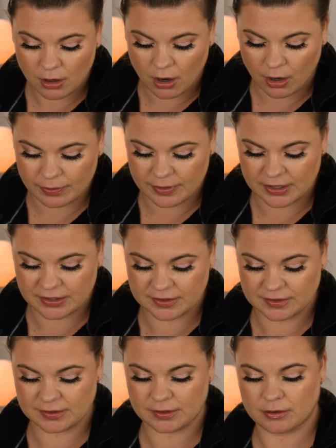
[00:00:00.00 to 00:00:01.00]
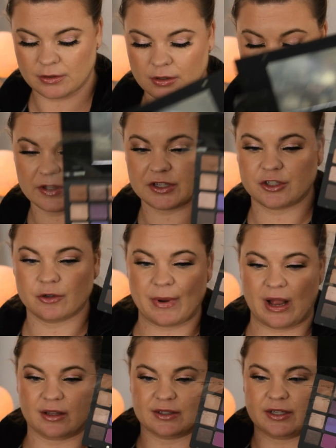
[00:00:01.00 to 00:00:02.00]
on these two
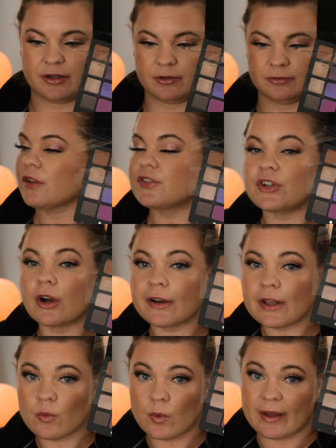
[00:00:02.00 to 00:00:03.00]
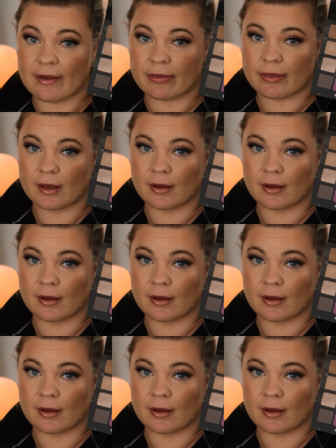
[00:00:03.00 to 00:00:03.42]
palettes here, starting with